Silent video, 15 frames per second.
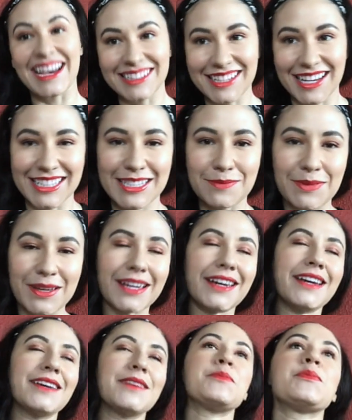I speak,
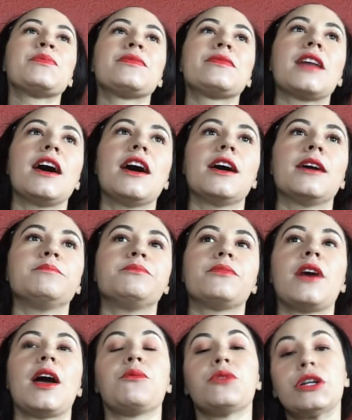I'm
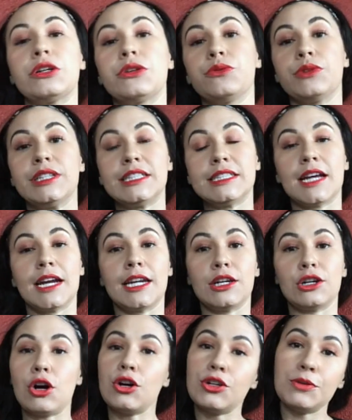redesigning
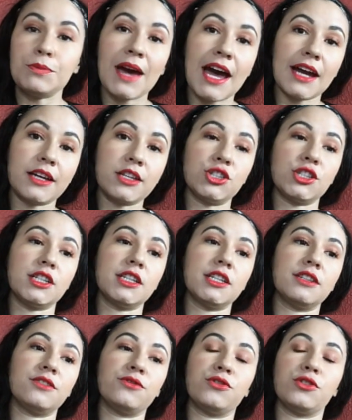all new
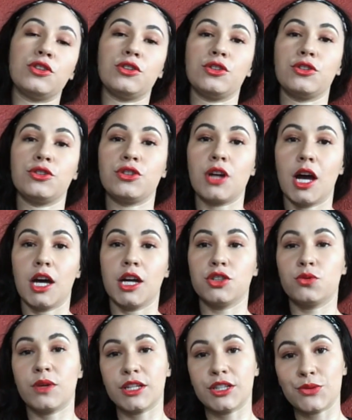packaging for
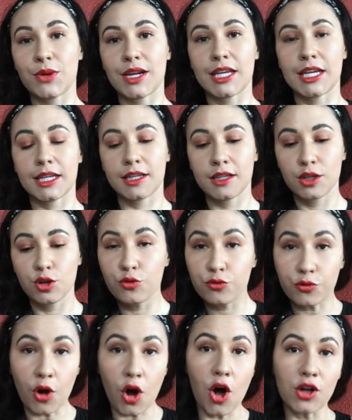2020
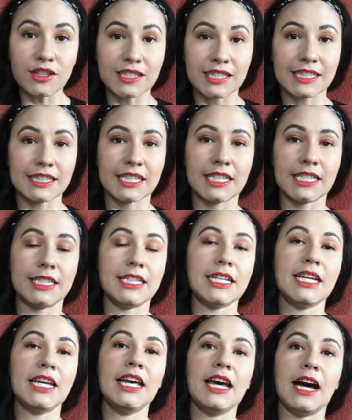fall season.
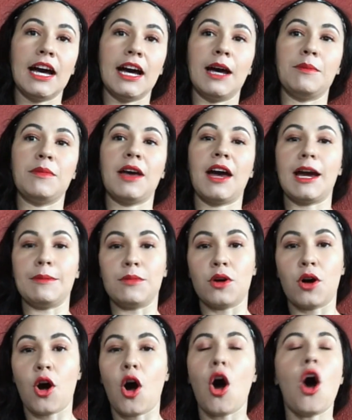I'm
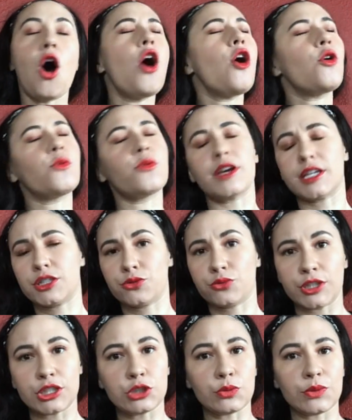always
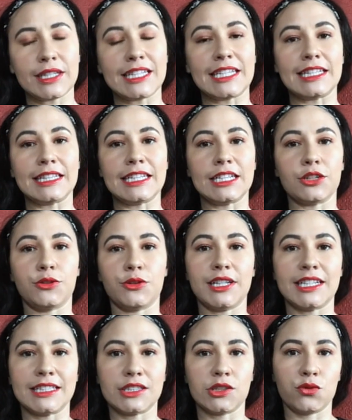retweaking the
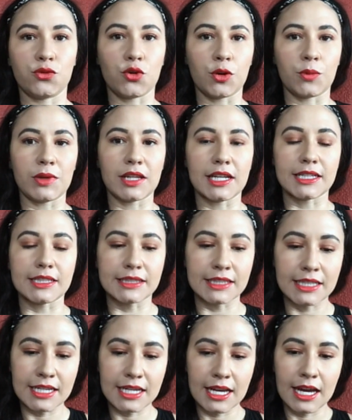ingredients and formulas.
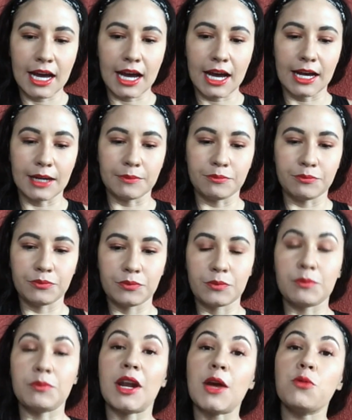
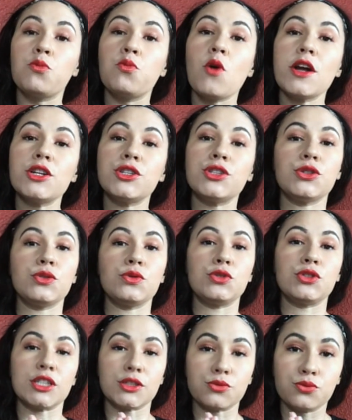But I want to
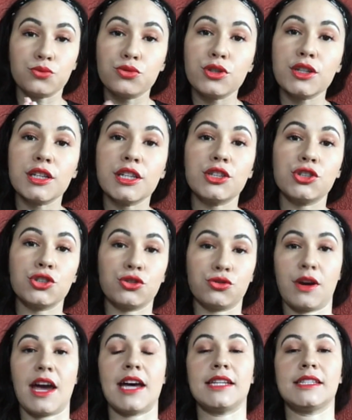just really
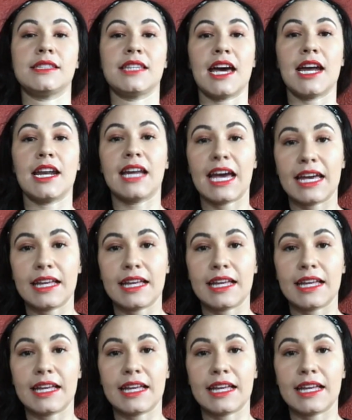stress that